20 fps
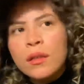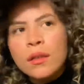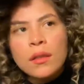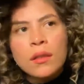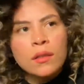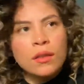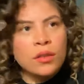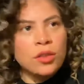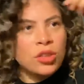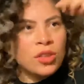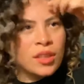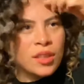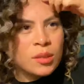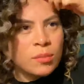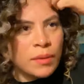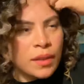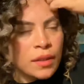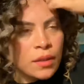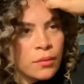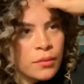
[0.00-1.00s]
and she
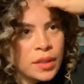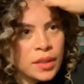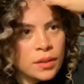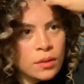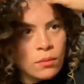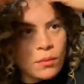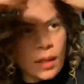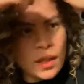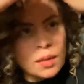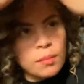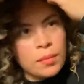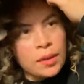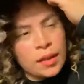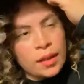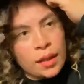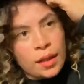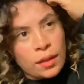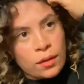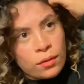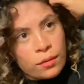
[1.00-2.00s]
explained the reason why, but
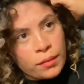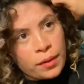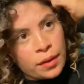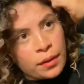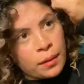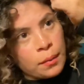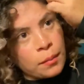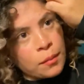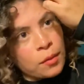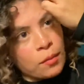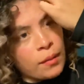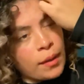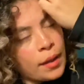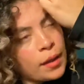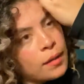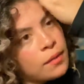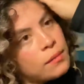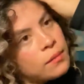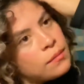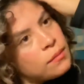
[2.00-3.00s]
I don't remember
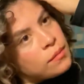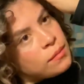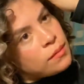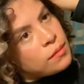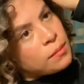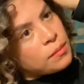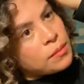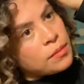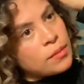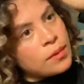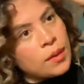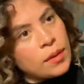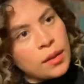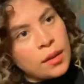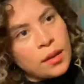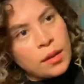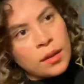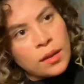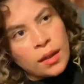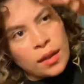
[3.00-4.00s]
why.
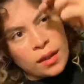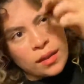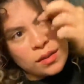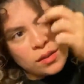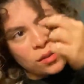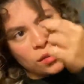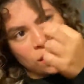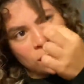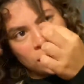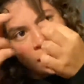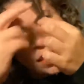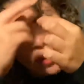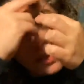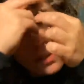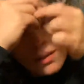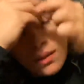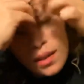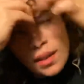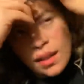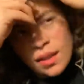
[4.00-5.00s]
Okay, so you see
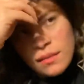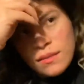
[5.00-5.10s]
how I have